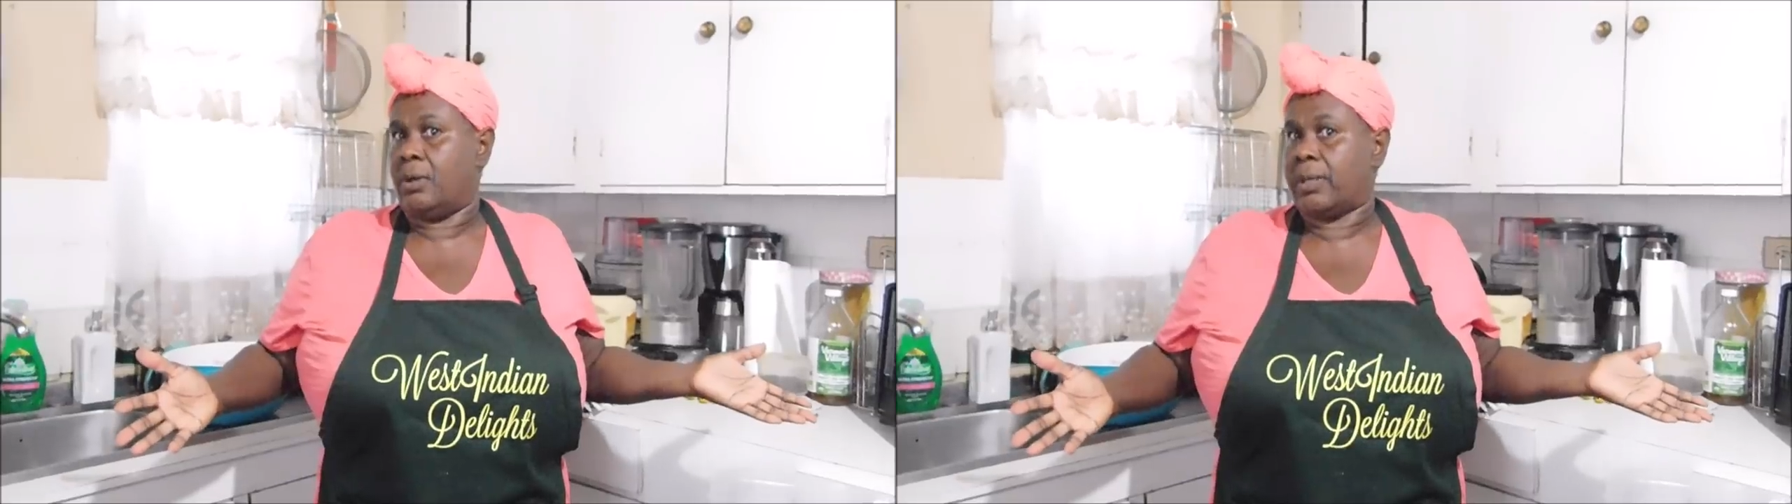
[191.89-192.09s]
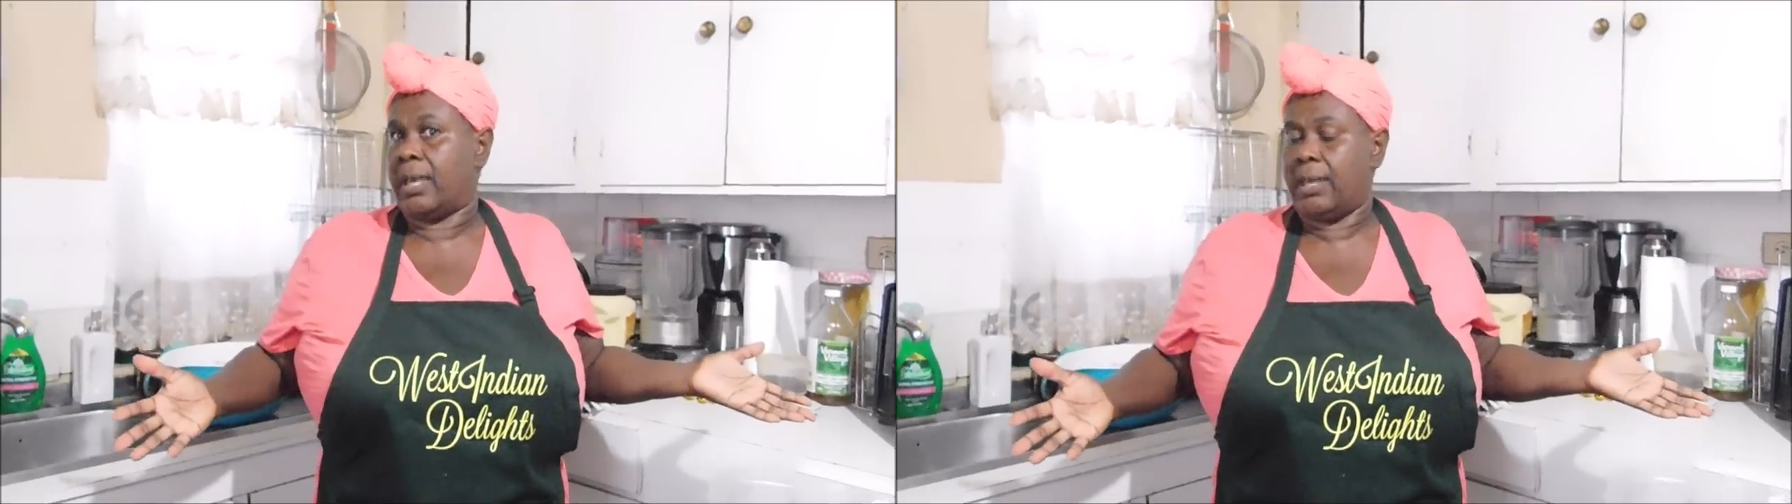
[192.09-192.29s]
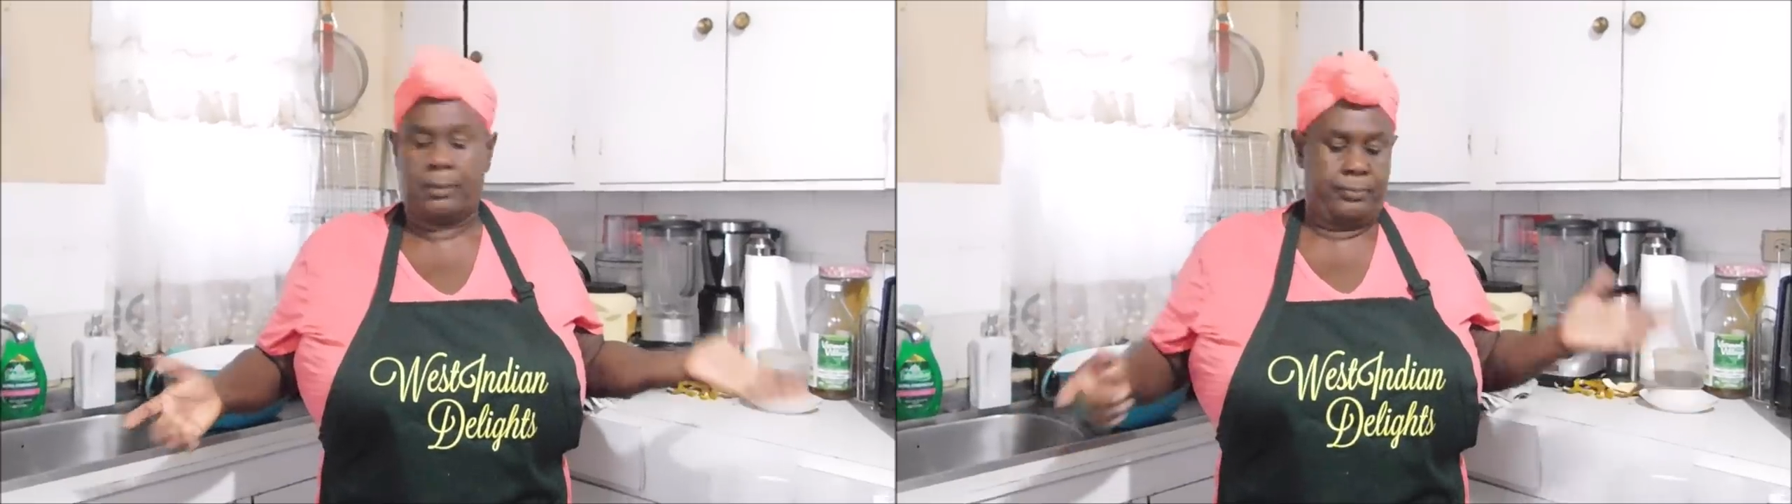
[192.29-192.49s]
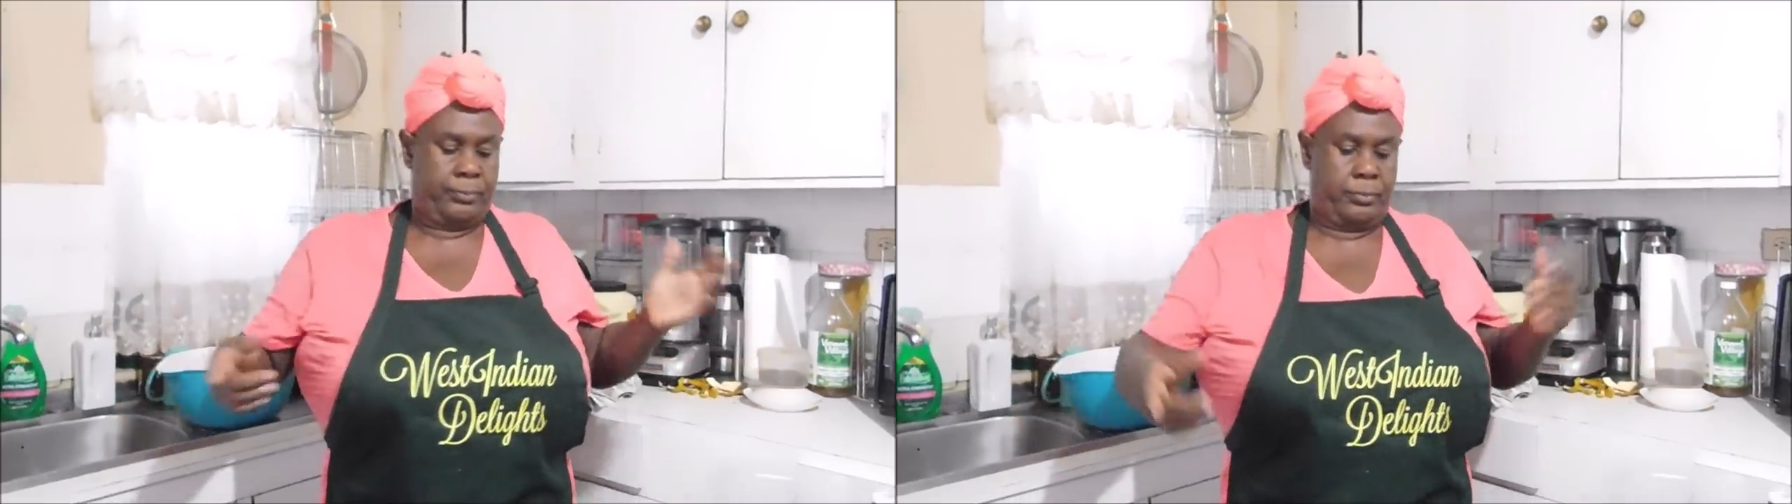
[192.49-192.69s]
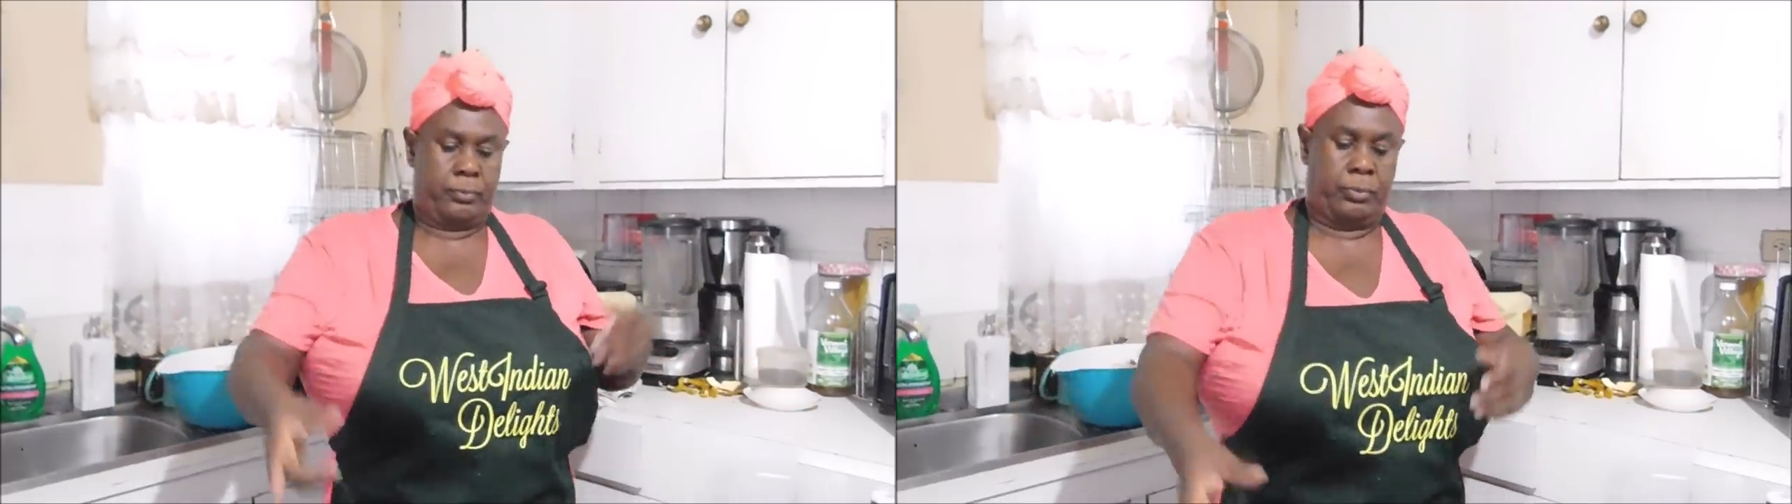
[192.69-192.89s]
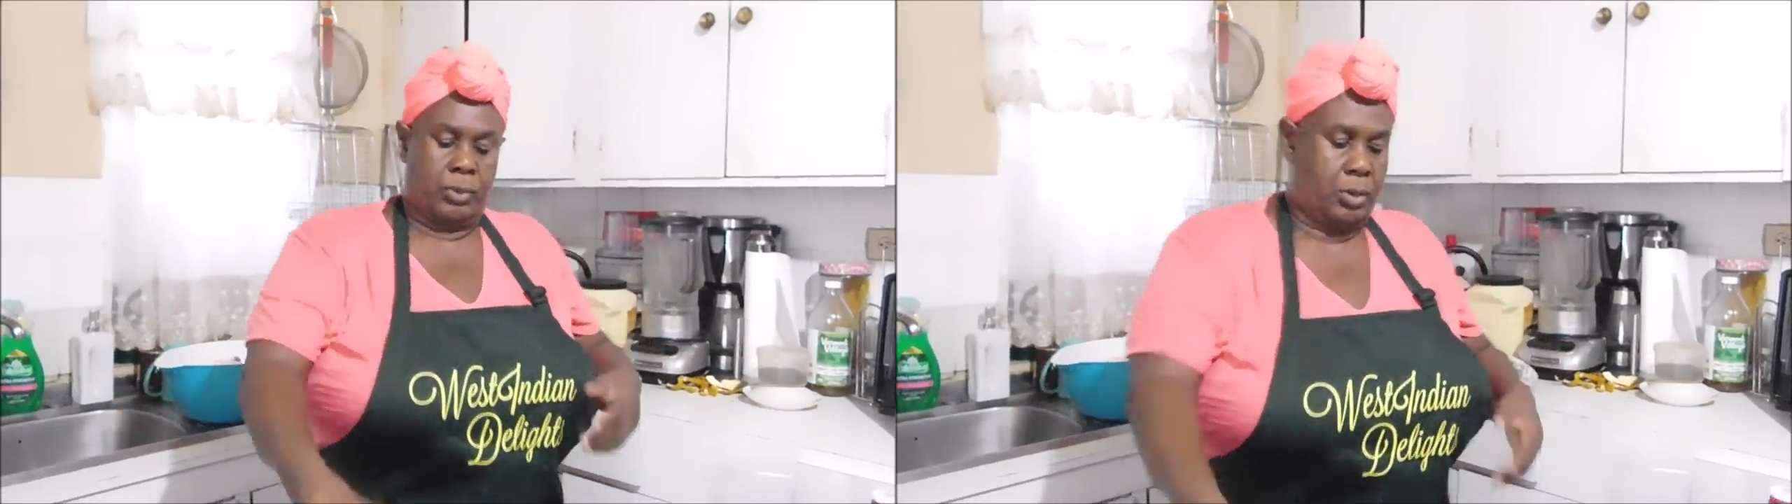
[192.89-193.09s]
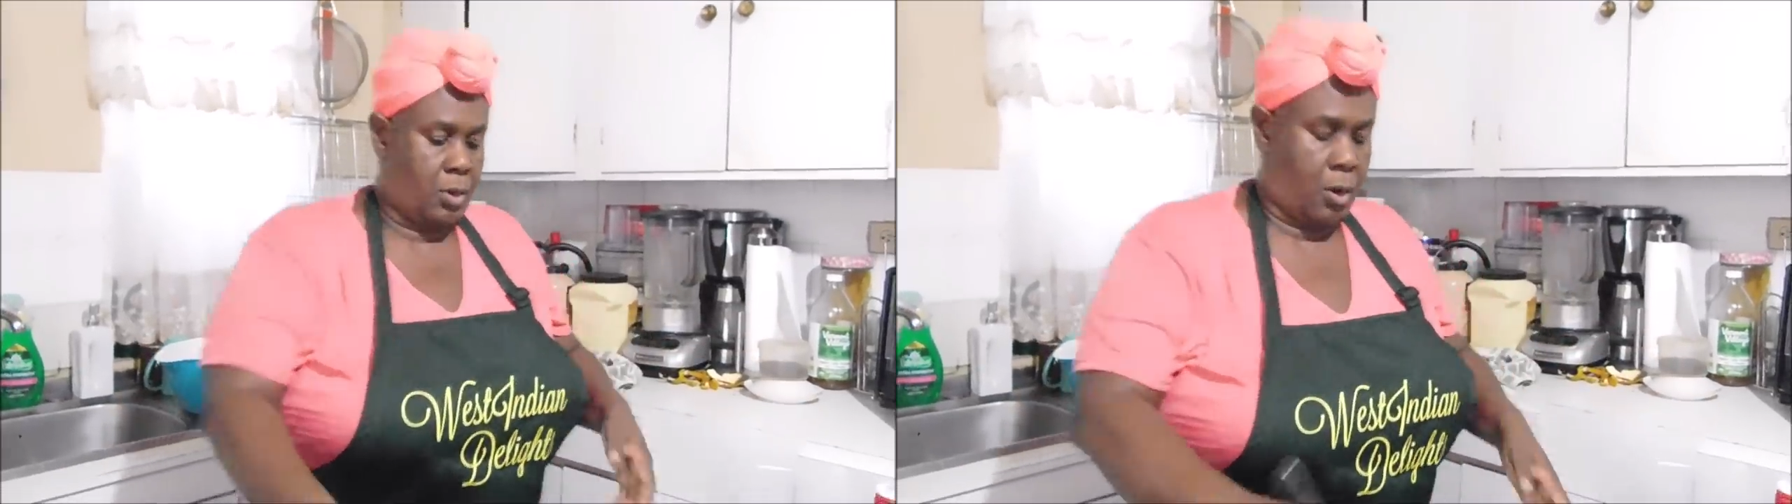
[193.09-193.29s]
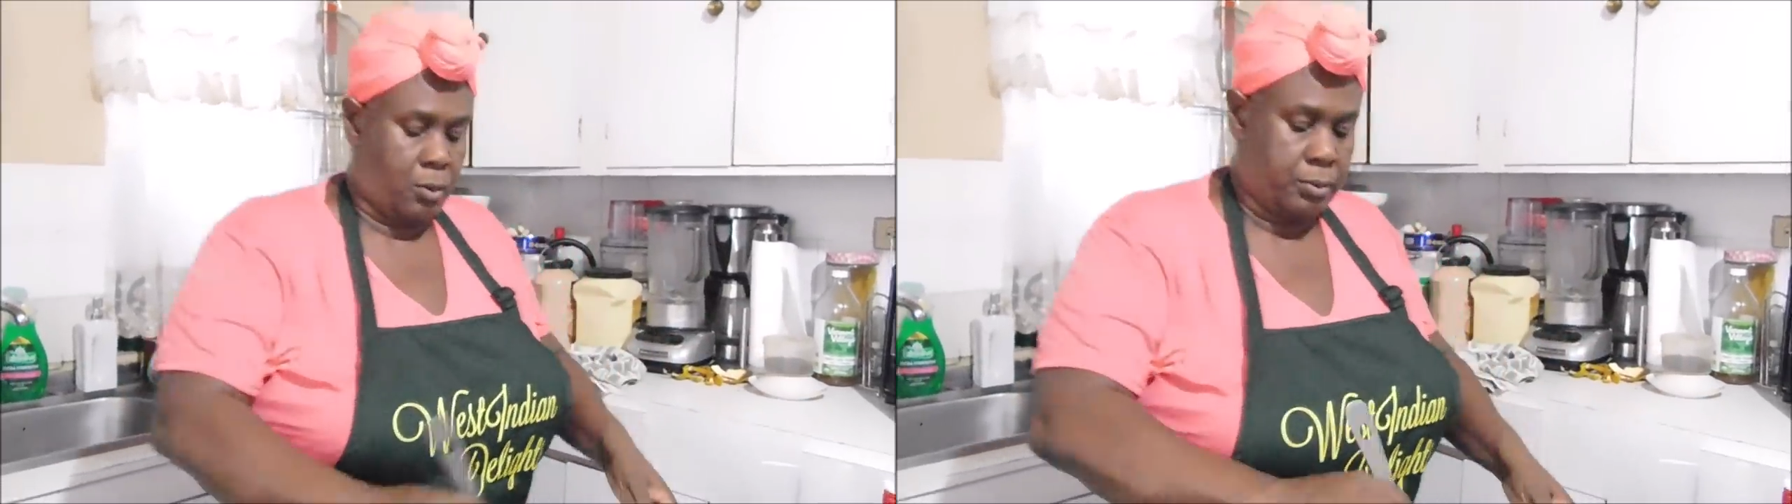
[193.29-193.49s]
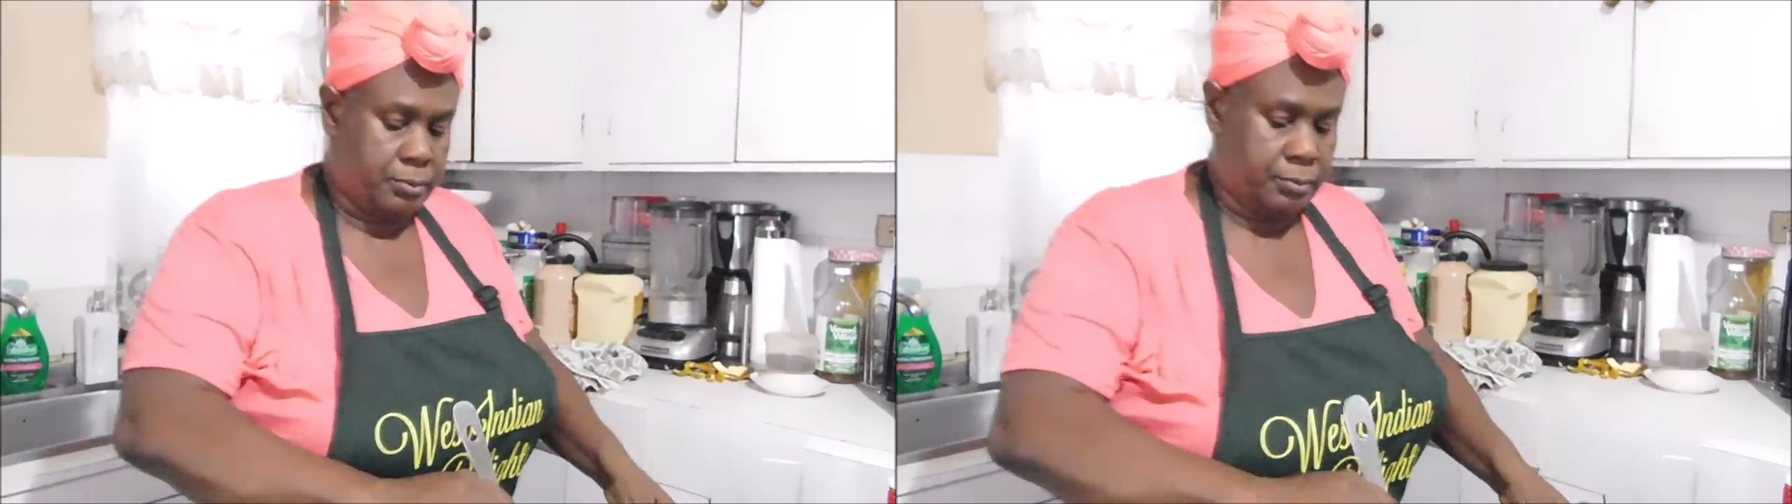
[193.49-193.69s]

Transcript: Okay? Now,